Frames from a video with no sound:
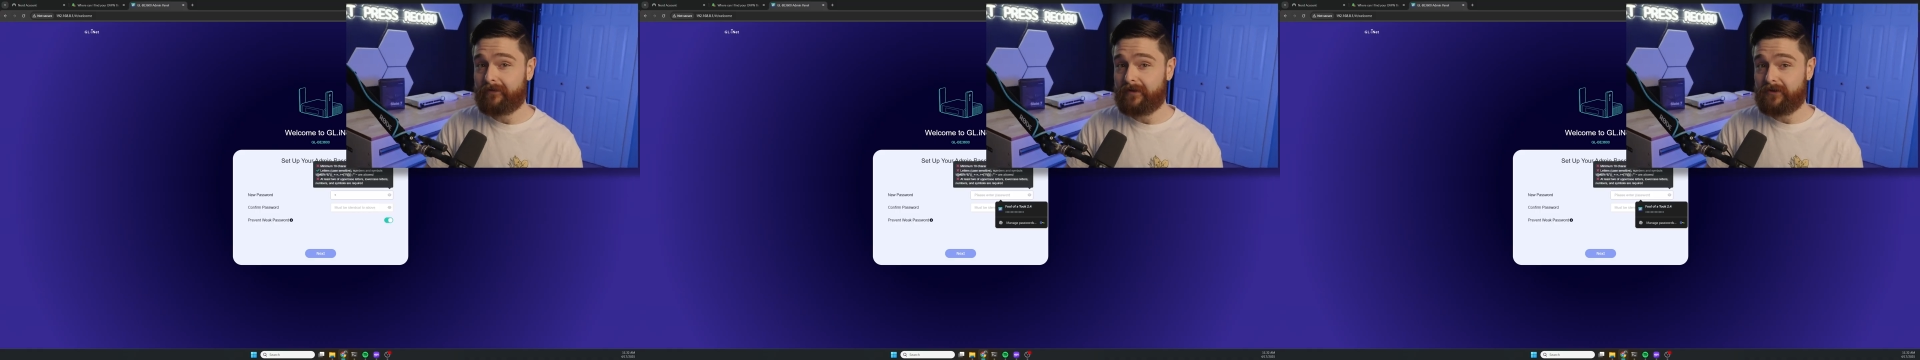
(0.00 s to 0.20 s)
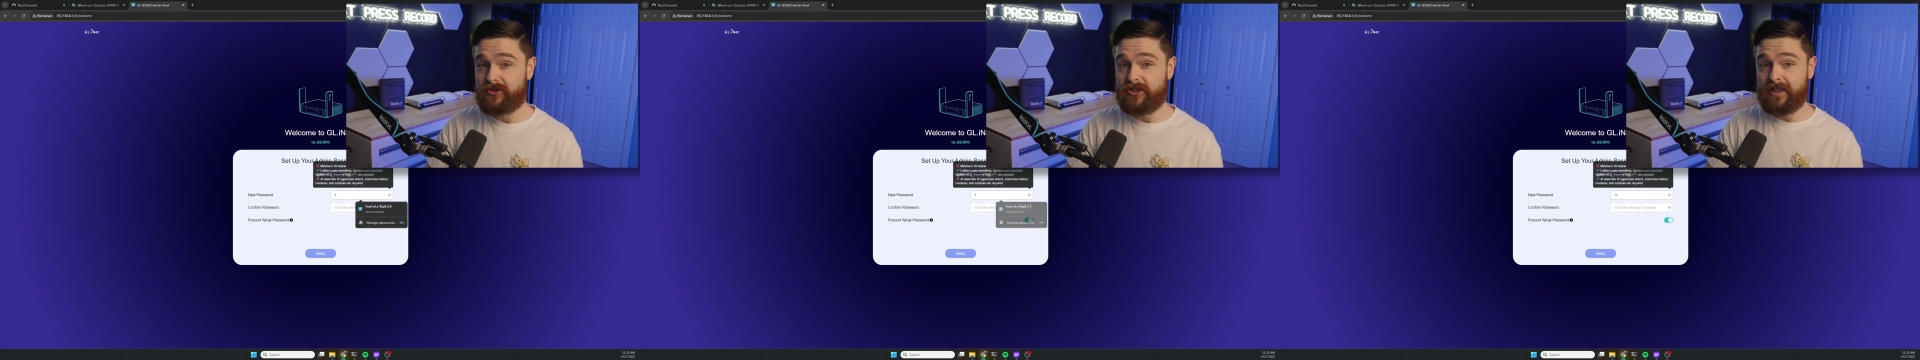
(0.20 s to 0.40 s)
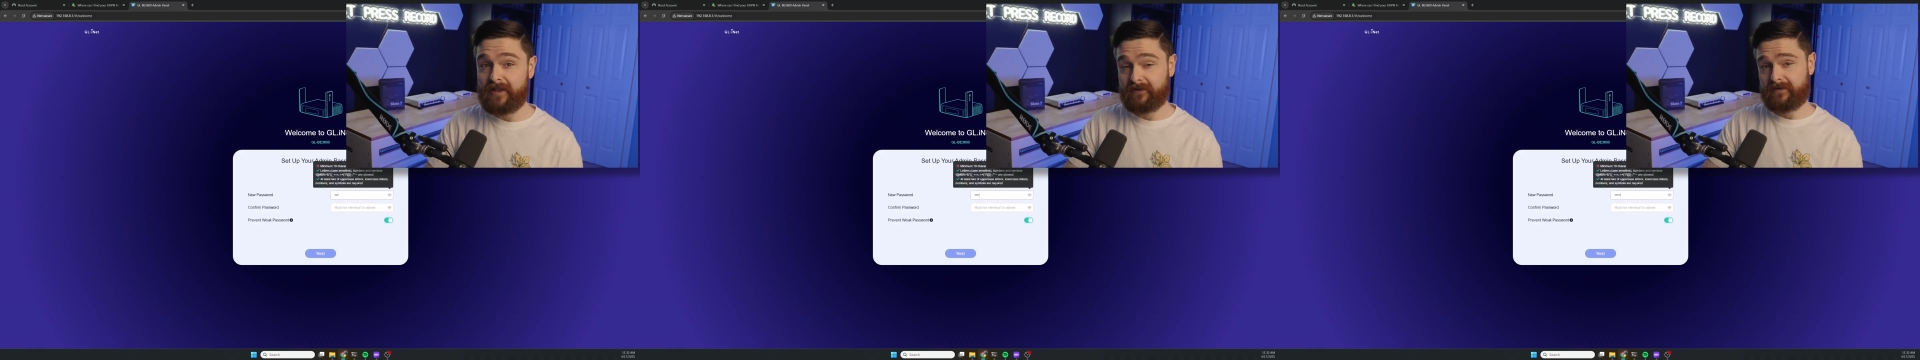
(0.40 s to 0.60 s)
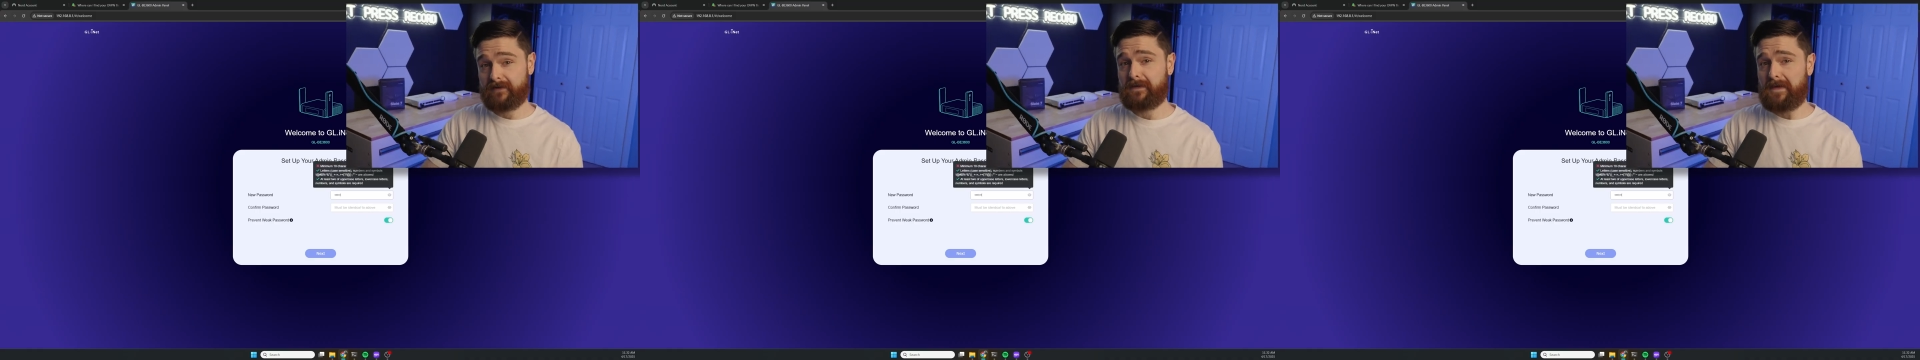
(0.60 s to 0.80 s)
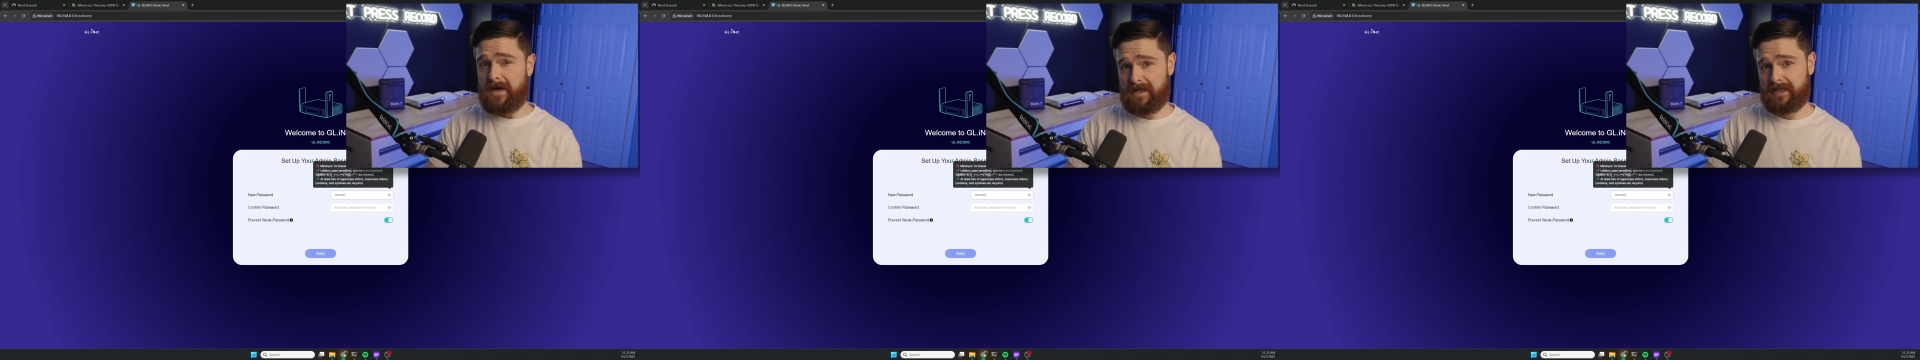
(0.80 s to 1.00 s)
to change
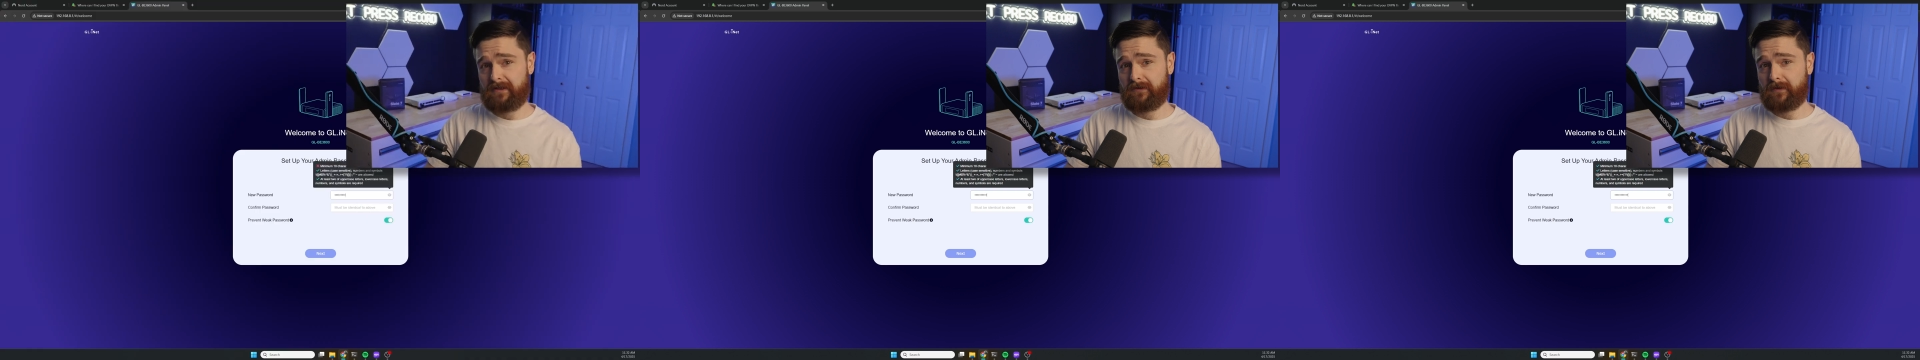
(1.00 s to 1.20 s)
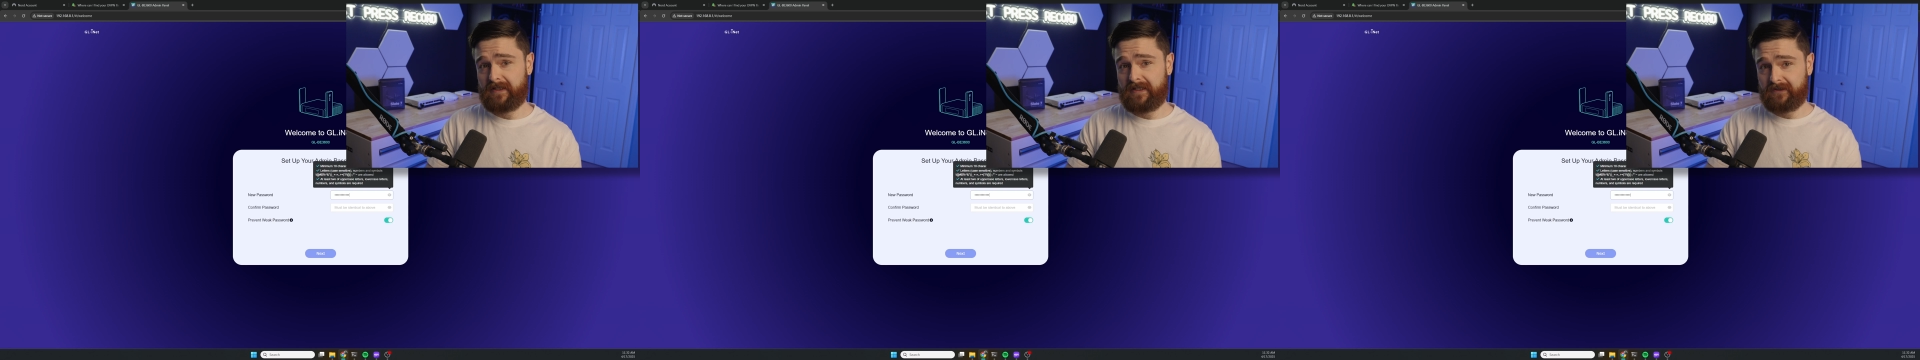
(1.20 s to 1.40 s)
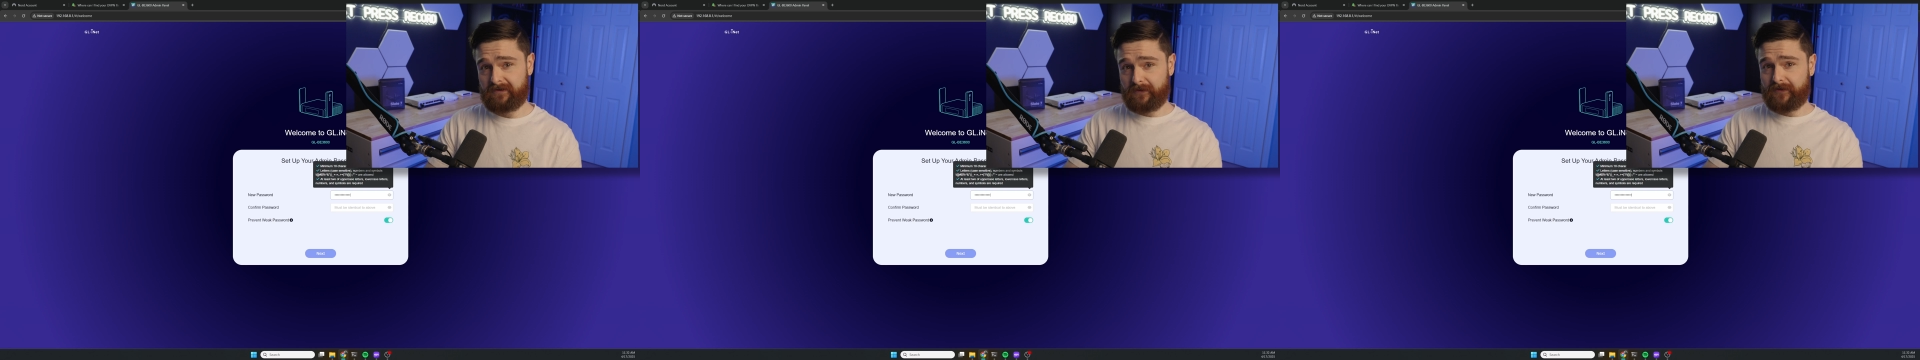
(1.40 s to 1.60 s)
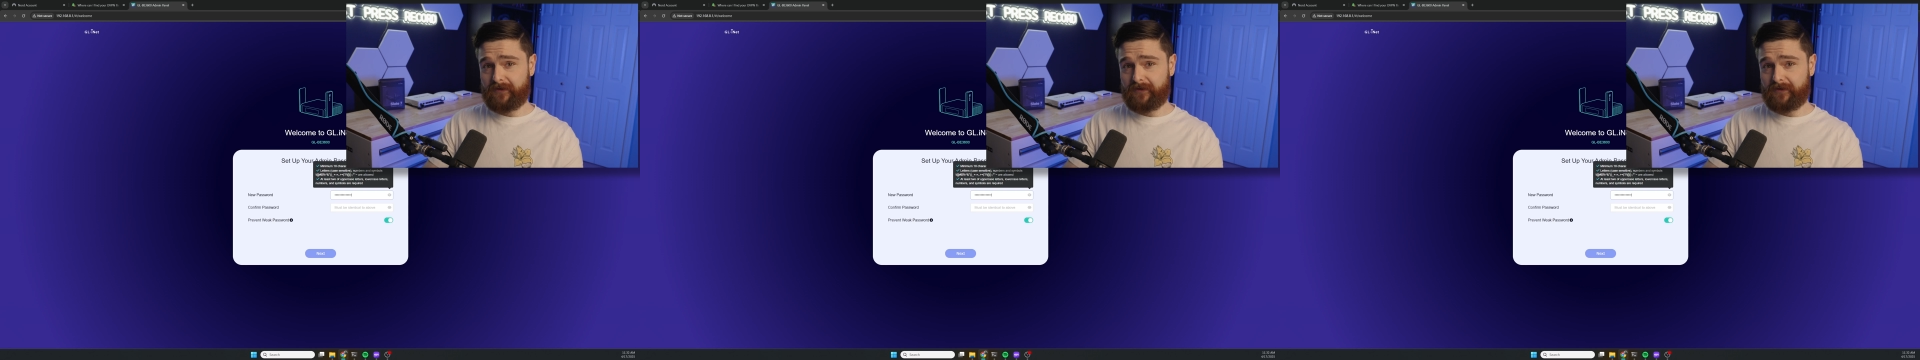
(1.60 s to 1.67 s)
the login credential.